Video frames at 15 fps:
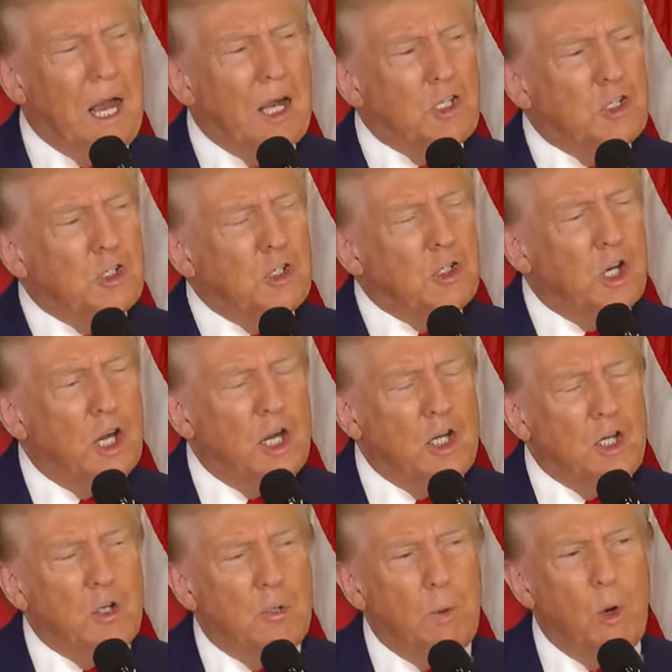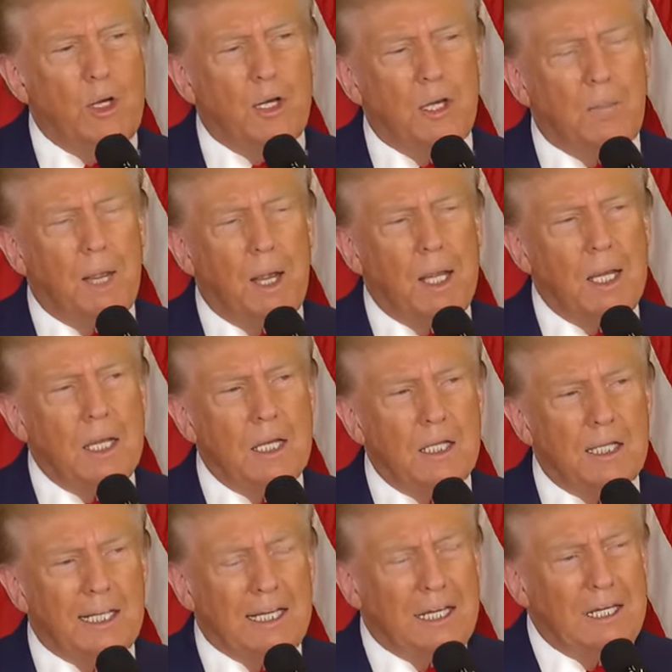hostile judge appointed by
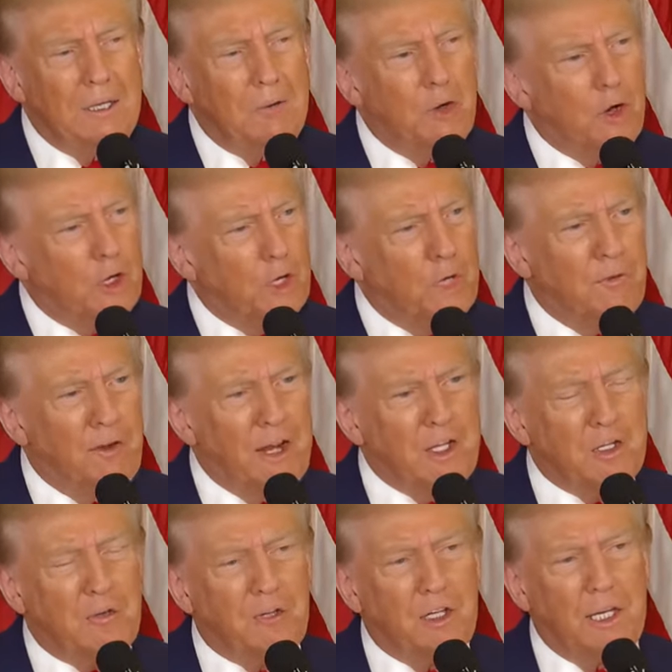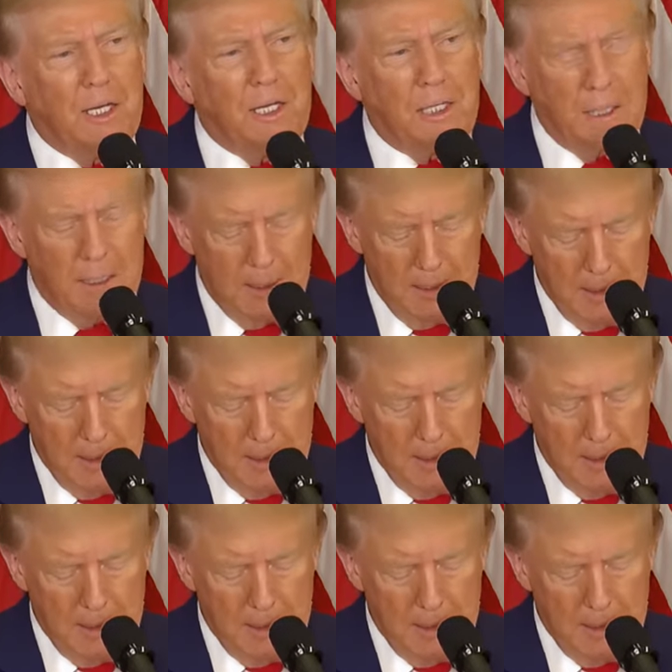Clinton, very good friends of Clinton.